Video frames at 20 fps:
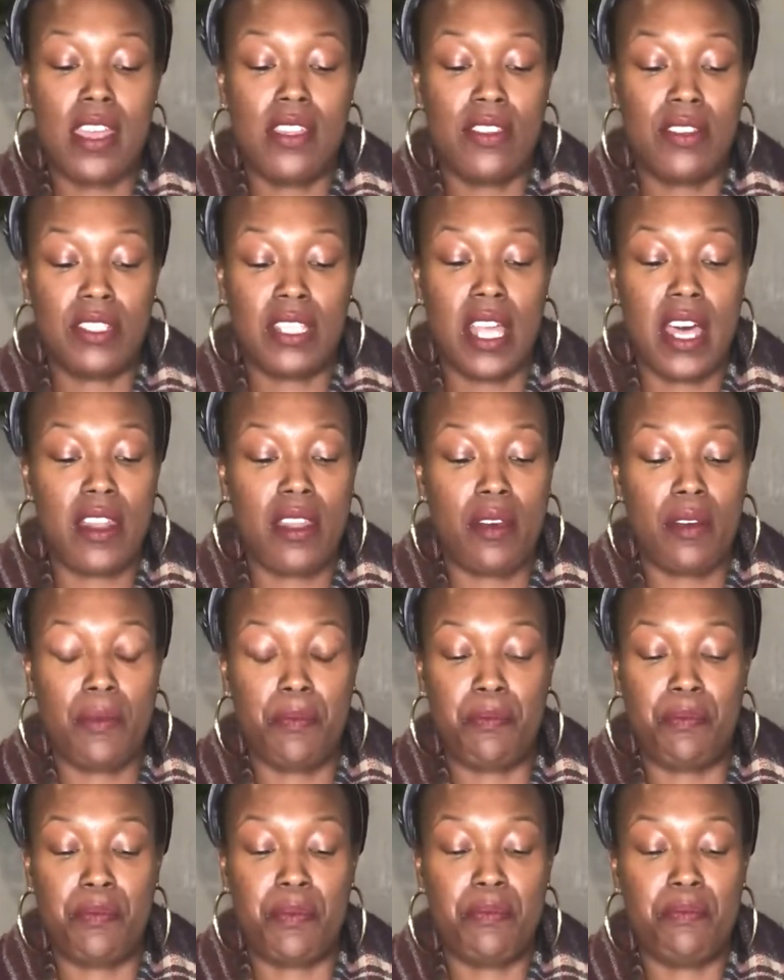There's a lot
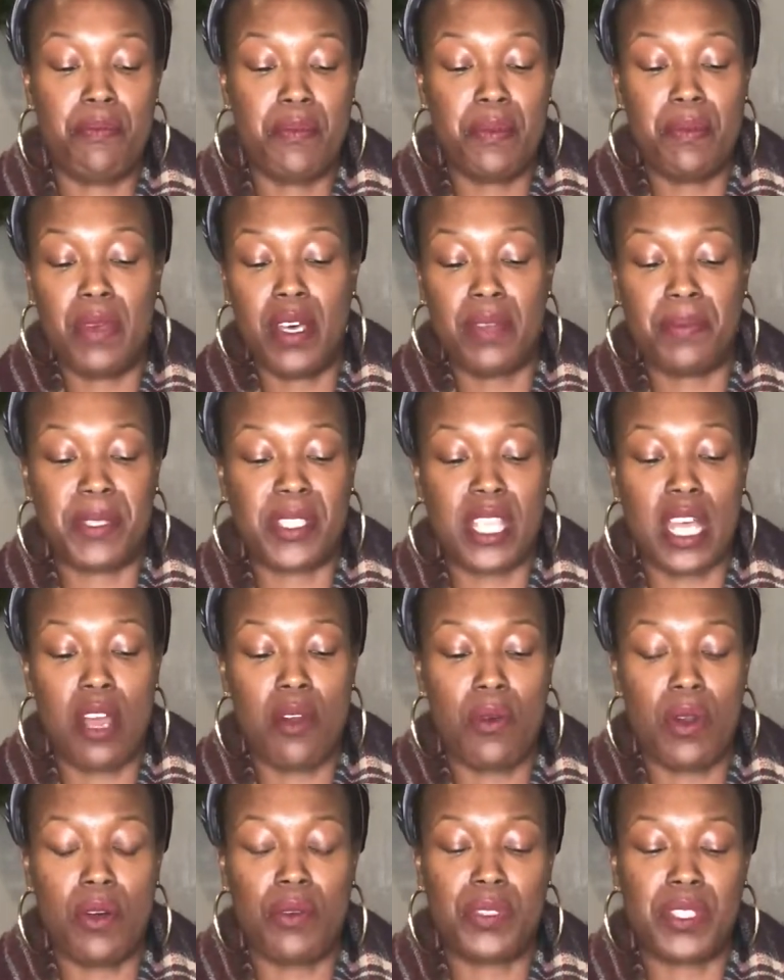of
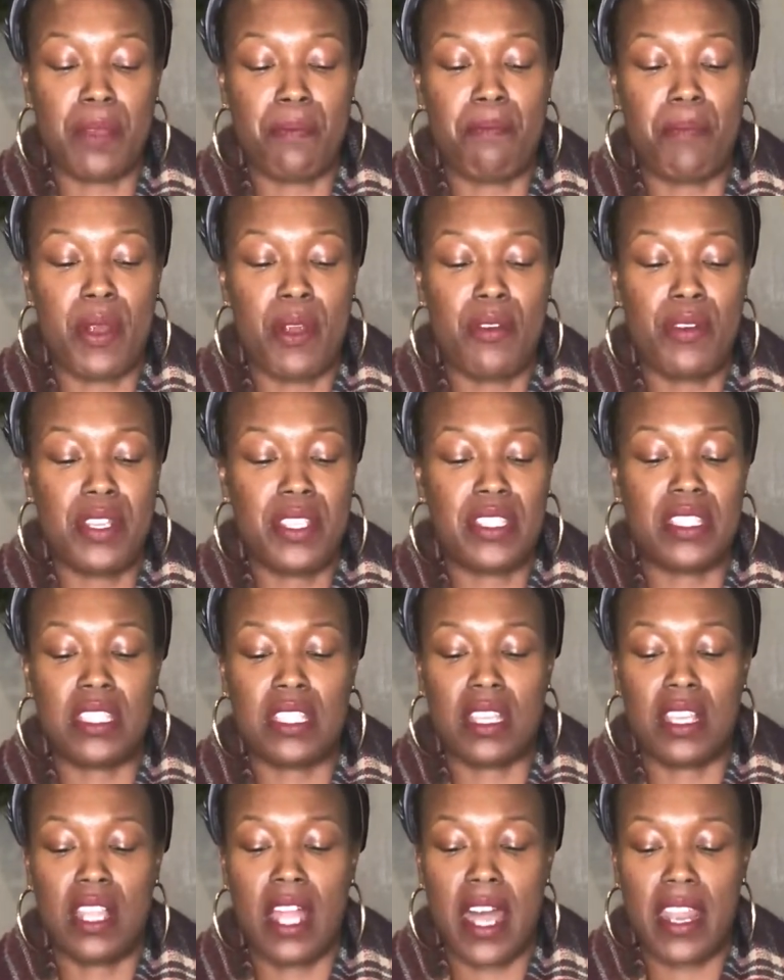sorrows and burdens,
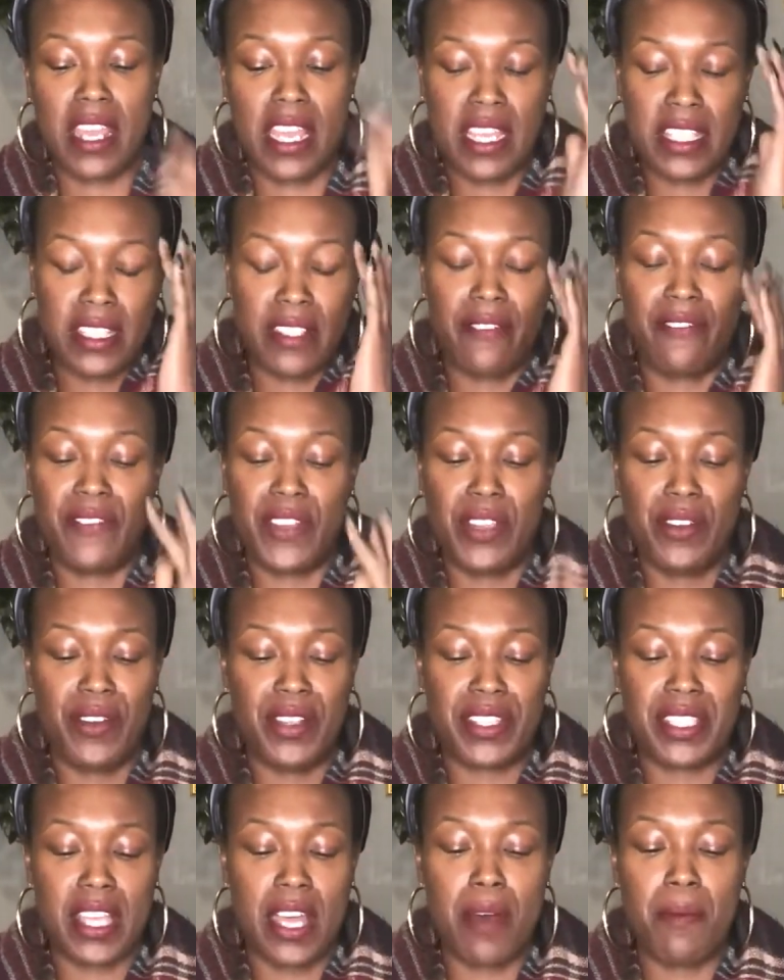a lot of
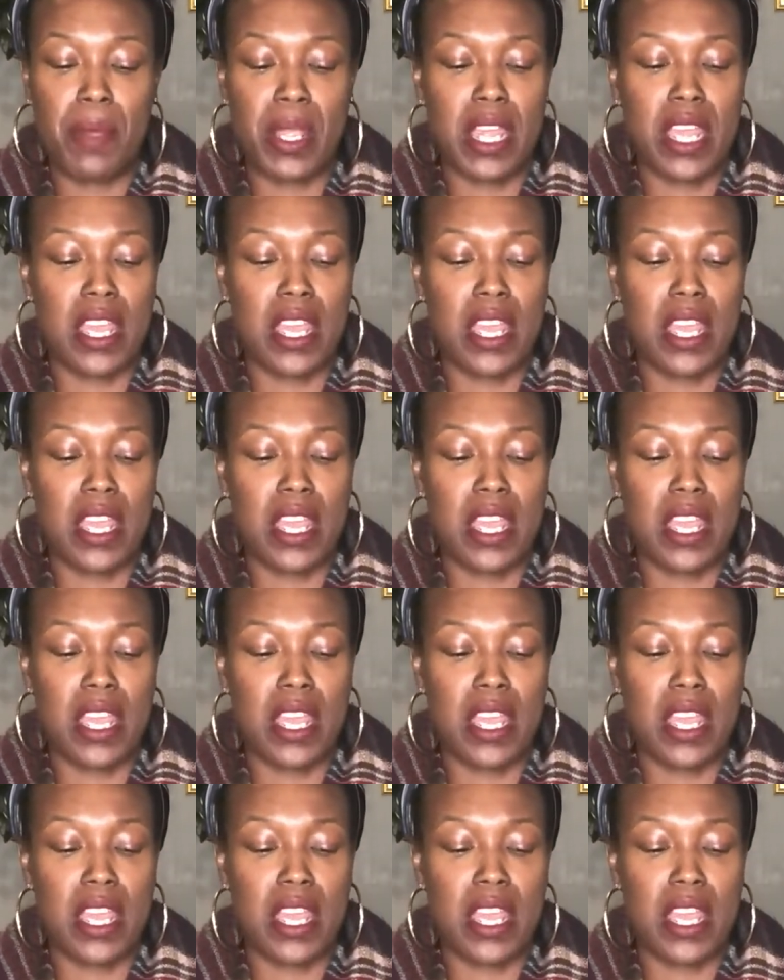interference coming